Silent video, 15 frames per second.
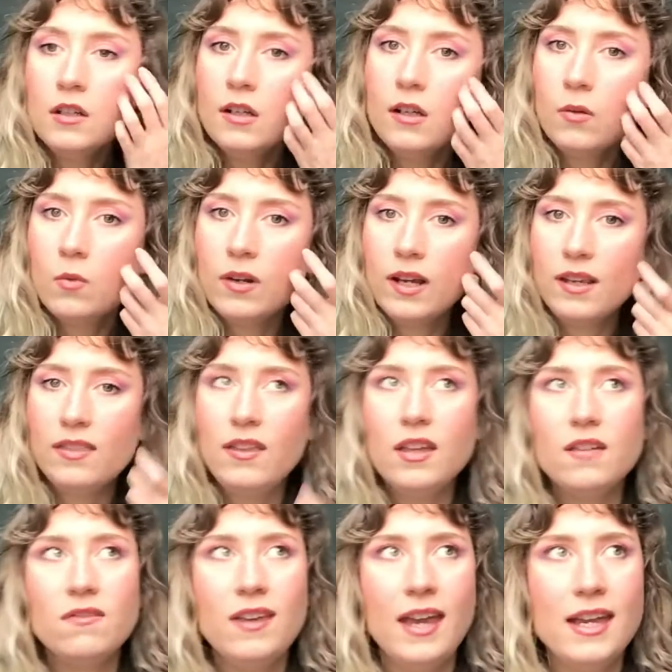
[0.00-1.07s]
When I think of
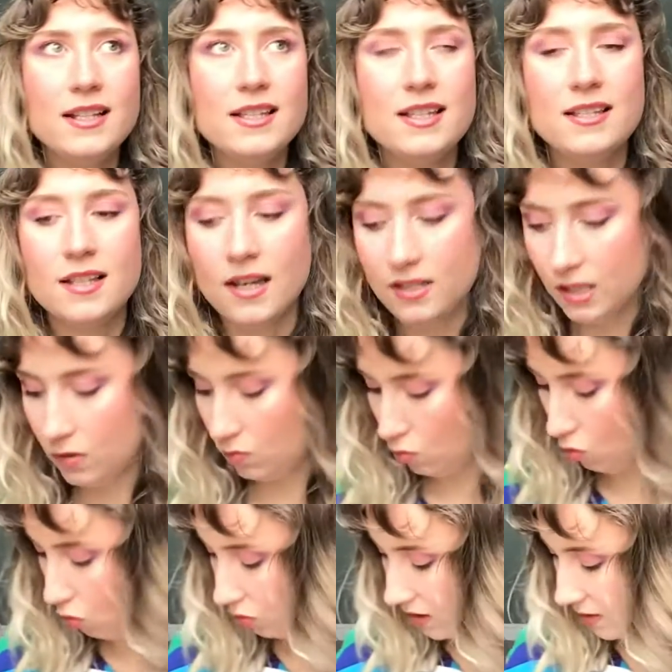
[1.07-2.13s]
the 80s, I don't
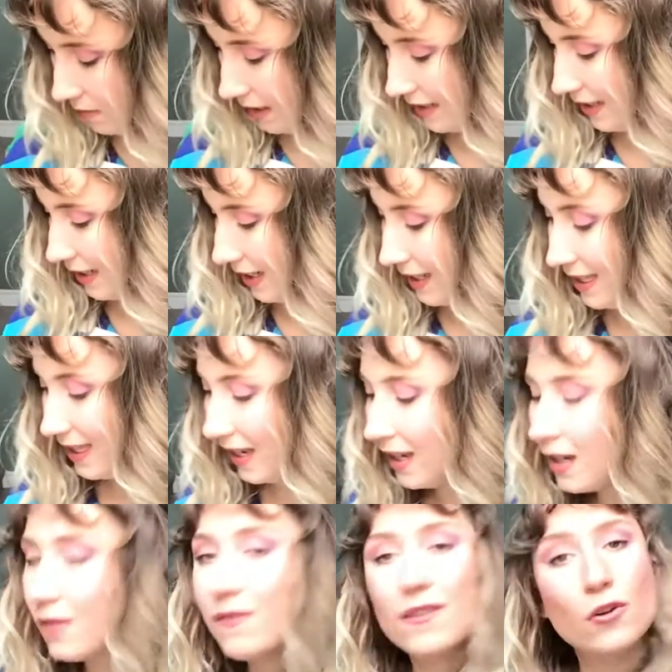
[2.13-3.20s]
automatically think
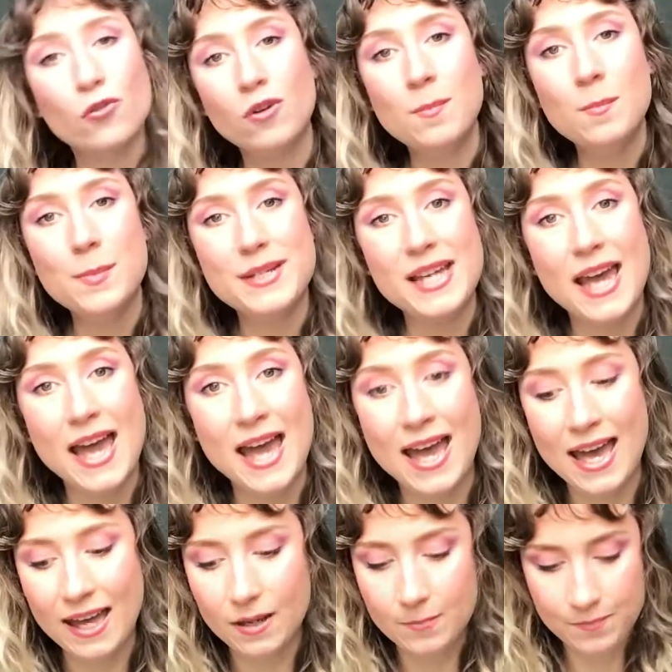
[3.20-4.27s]
of crimped
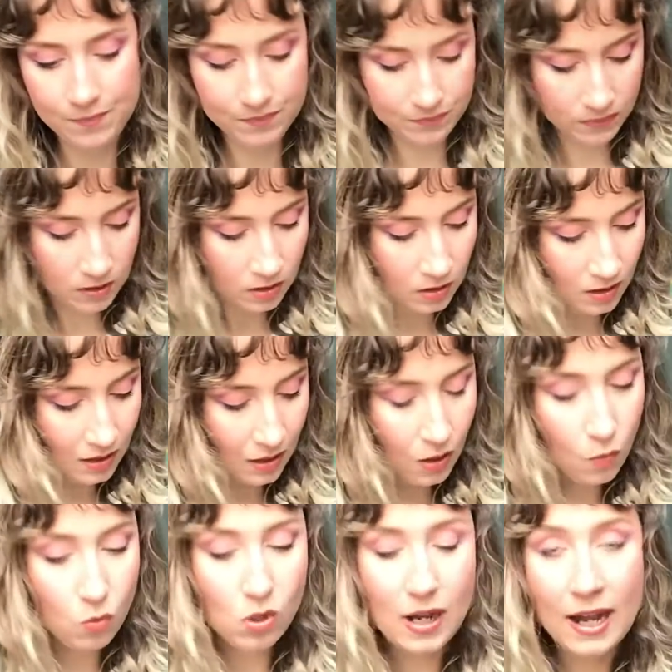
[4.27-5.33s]
hair.
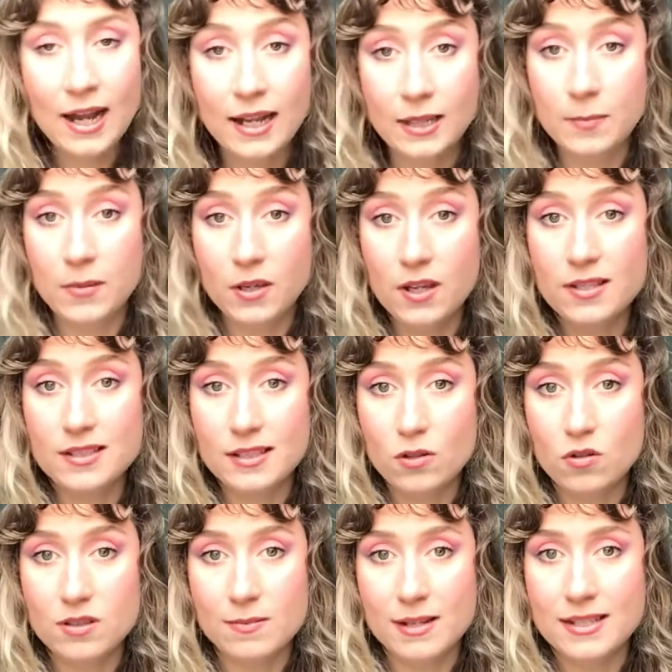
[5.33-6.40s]
What I personally
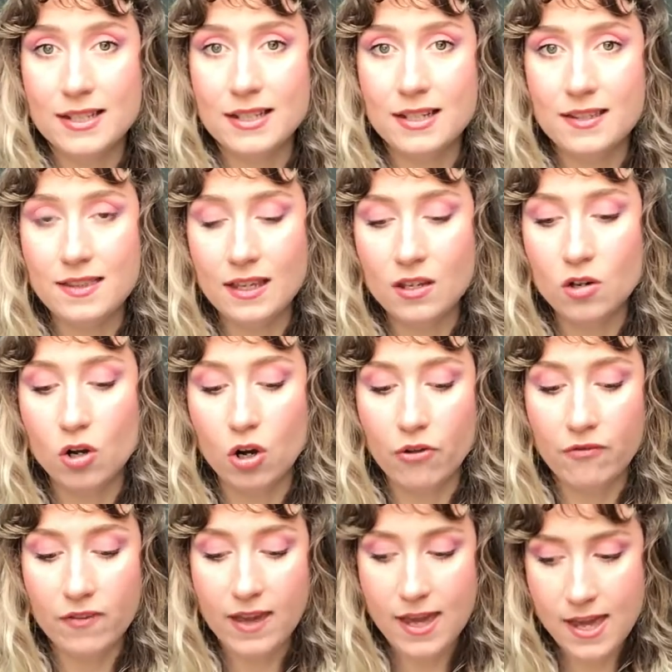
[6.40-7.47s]
automatically think of
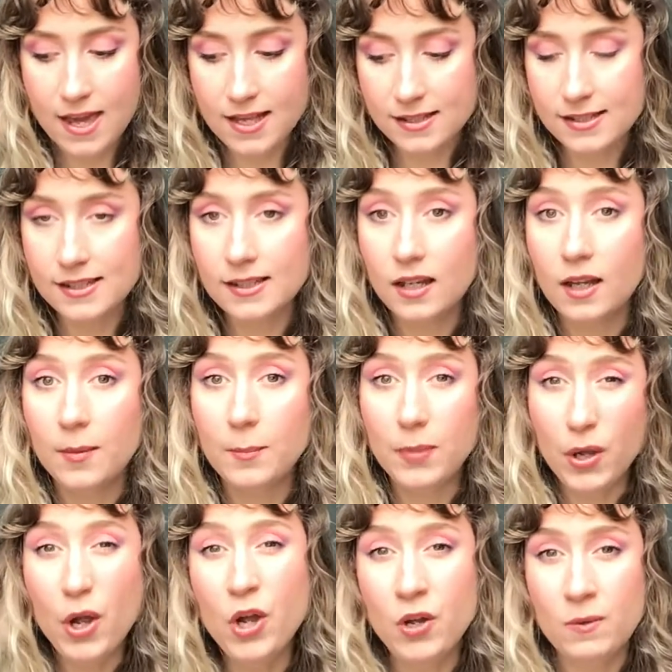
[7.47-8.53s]
is
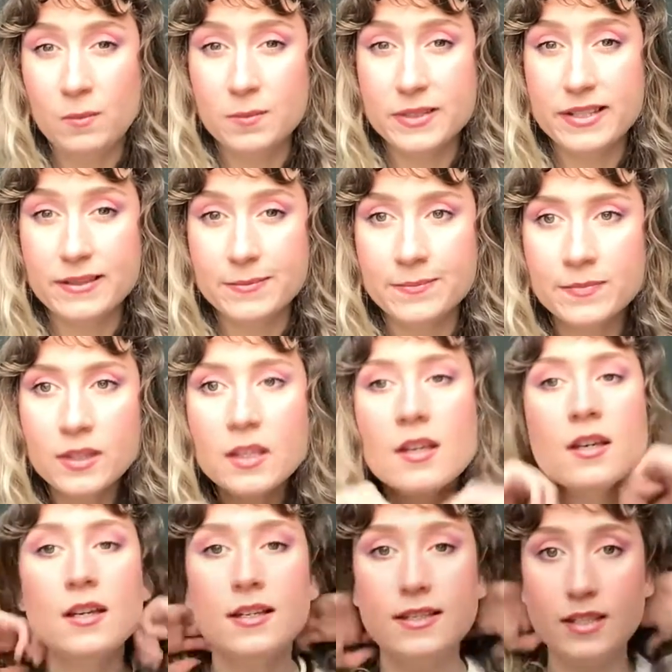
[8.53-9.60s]
perms.
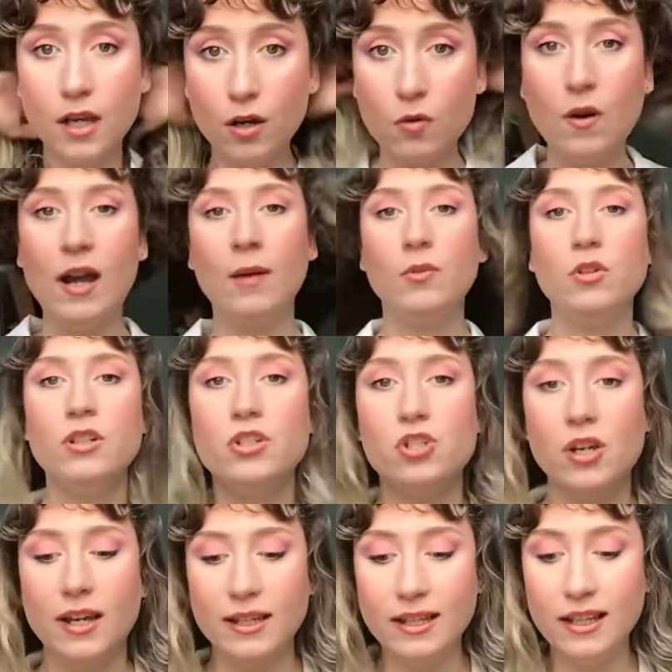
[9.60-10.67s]
So I'm going to
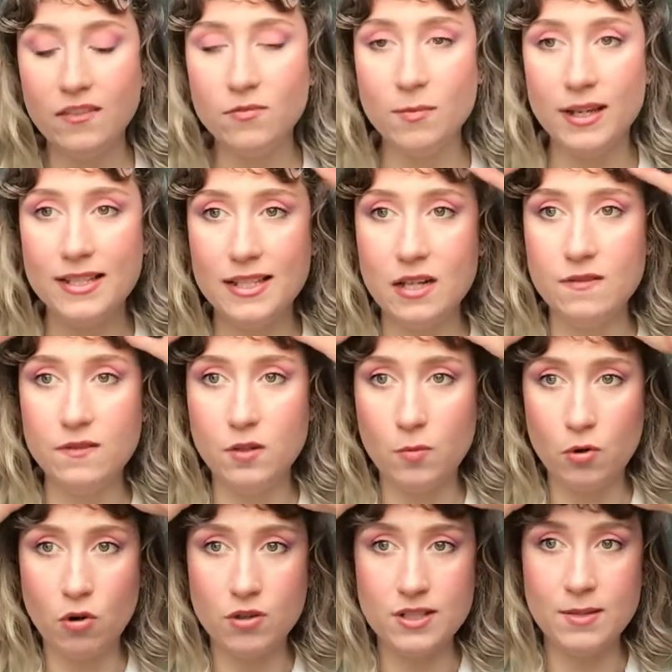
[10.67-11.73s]
try and give myself an
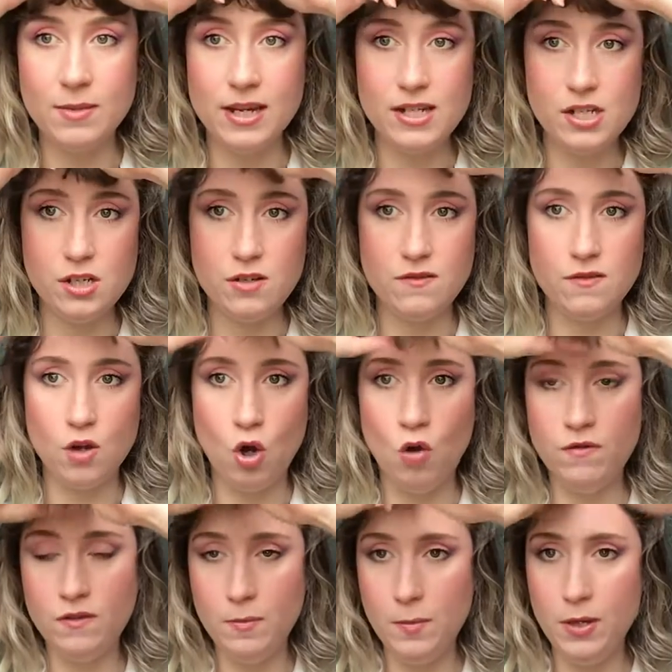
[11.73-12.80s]
approximation of
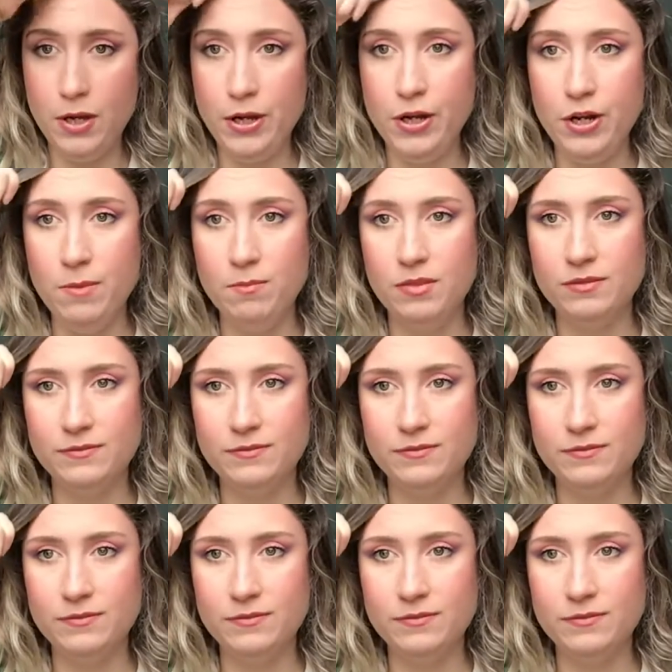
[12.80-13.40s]
a perm.